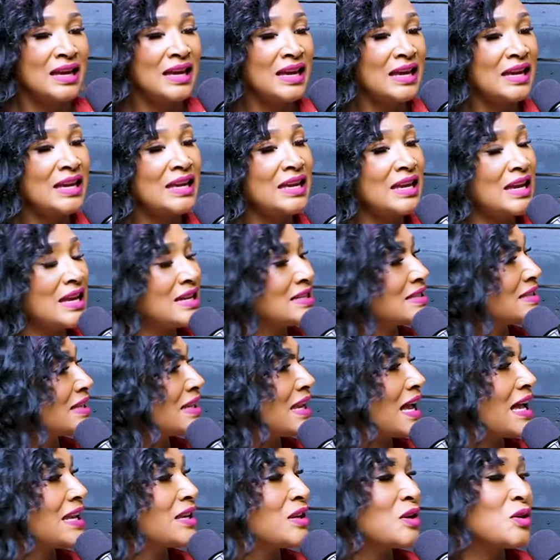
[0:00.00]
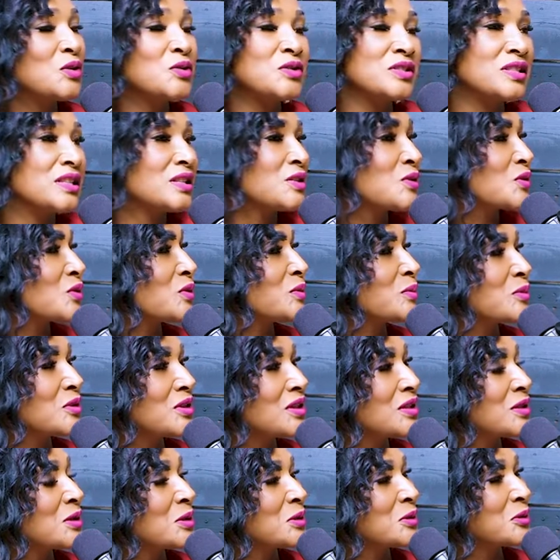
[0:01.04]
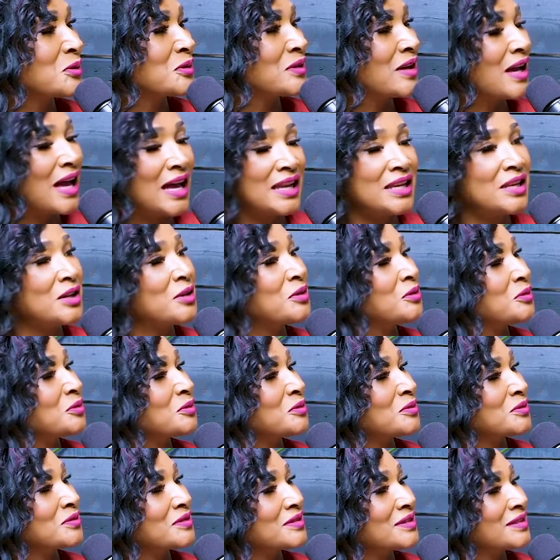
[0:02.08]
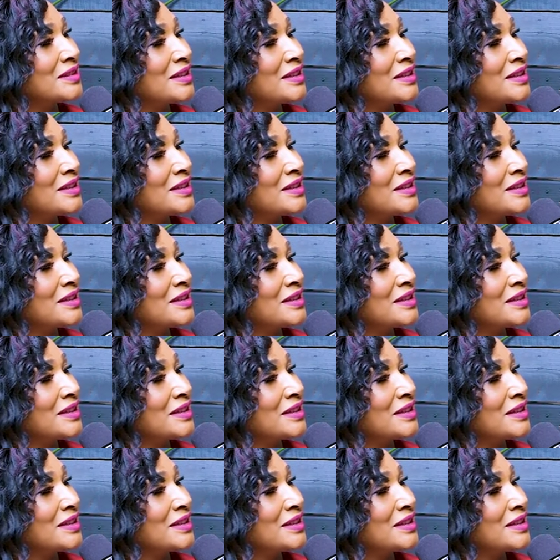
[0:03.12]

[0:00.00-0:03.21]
he has that I know syndrome, you know. I know. So do